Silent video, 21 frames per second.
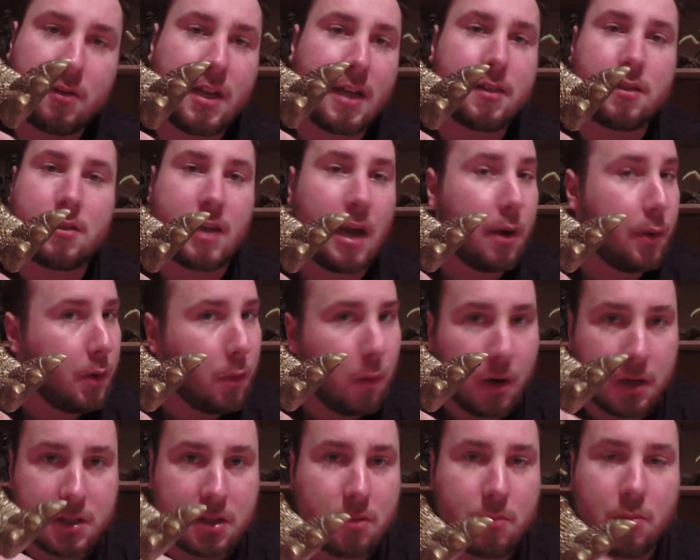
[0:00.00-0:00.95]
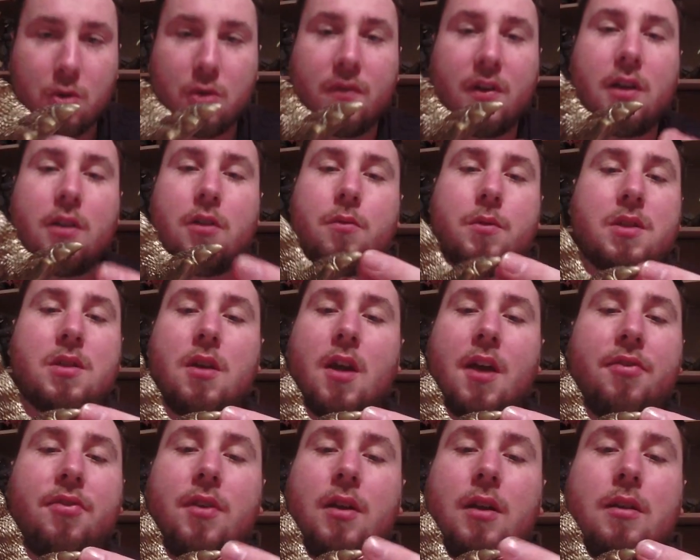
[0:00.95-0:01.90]
That's how he was in the movie. There was
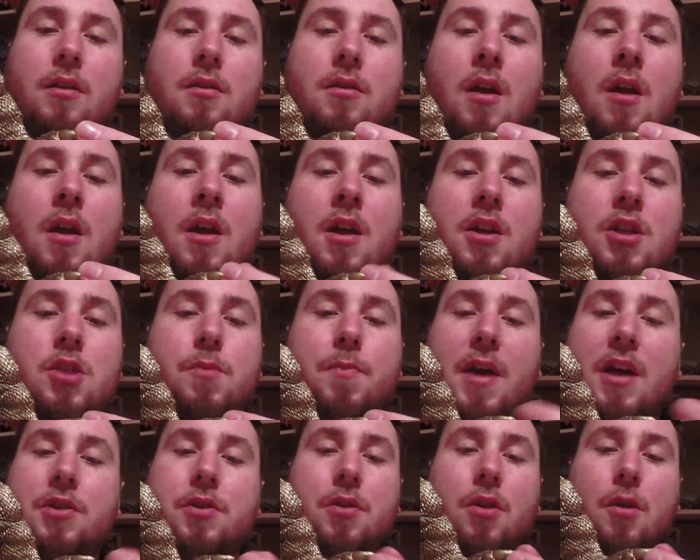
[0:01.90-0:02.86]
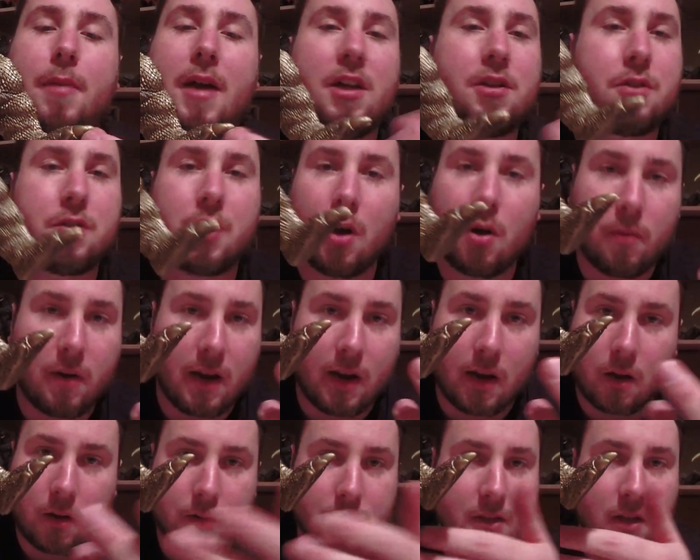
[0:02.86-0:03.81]
nothing special about his
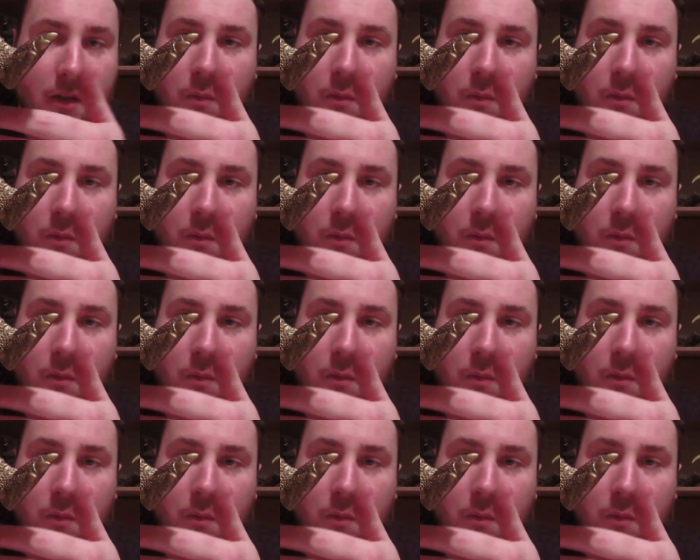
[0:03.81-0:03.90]
toenails.